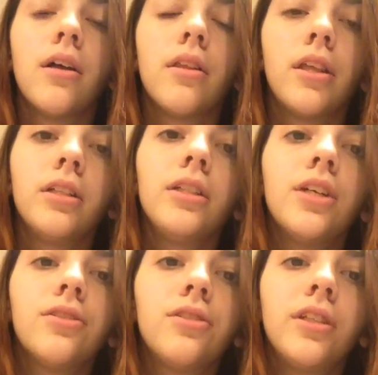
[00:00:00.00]
Then
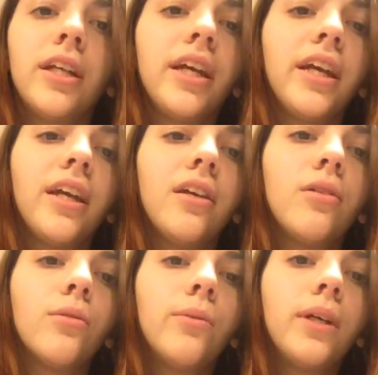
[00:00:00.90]
yesterday
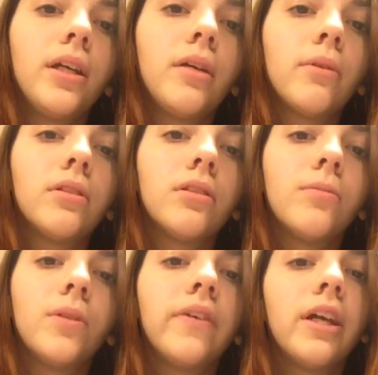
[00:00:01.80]
we went to the
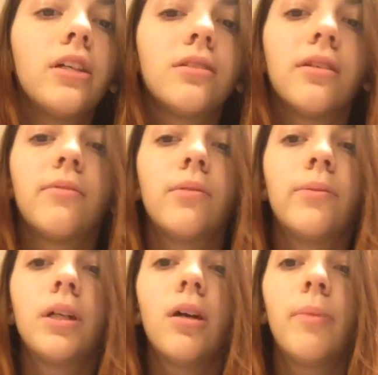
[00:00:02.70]
movies, and then when
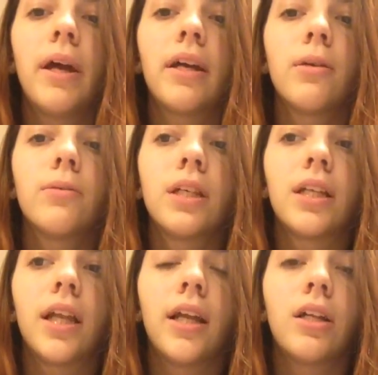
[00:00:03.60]
we got back it was like
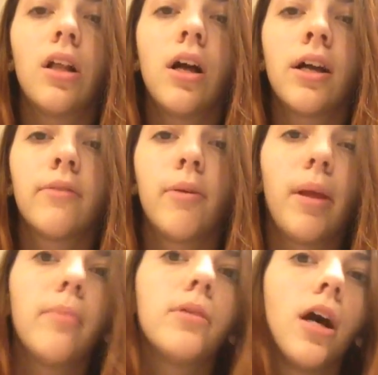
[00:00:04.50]
9 o'clock and we
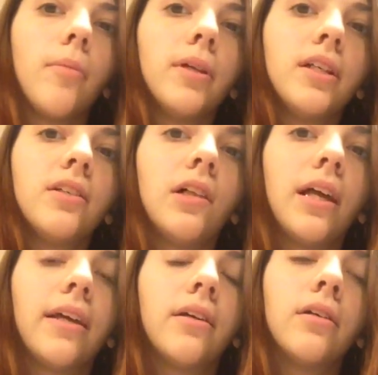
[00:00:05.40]
played Monopoly till
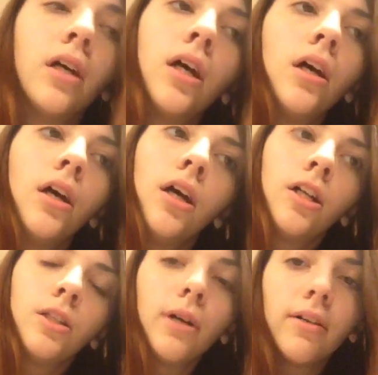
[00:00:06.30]
like
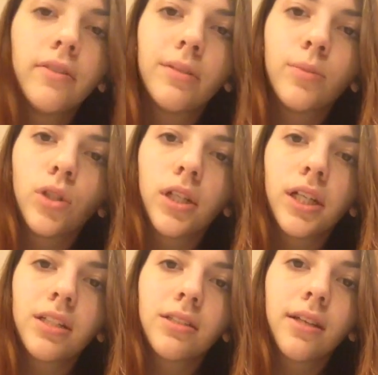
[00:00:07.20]
12 in the
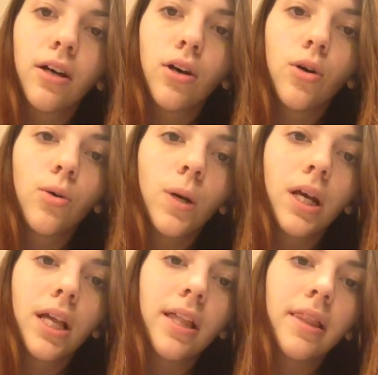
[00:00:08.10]
morning,
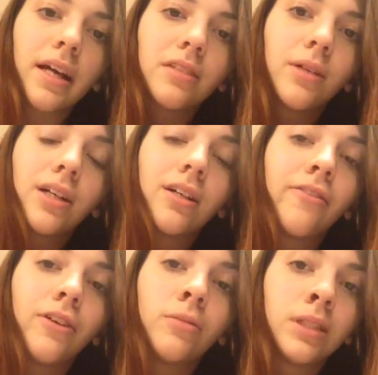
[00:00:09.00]
so that's why I
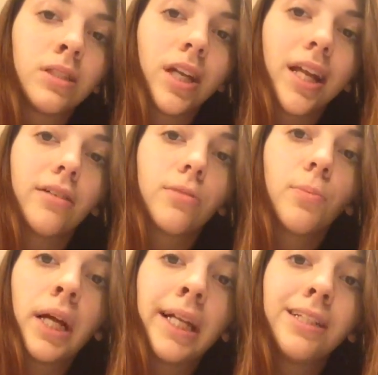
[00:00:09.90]
couldn't film yesterday, and I was
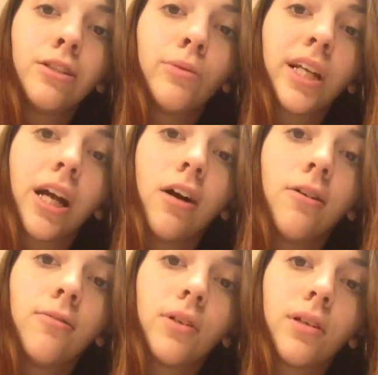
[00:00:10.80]
planning to when I got
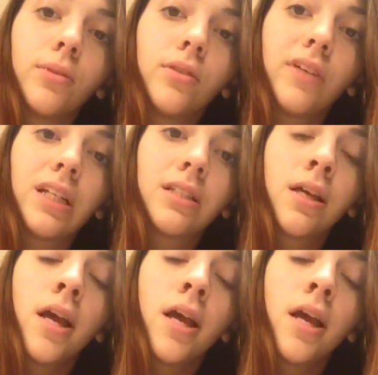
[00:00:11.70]
home from the movies,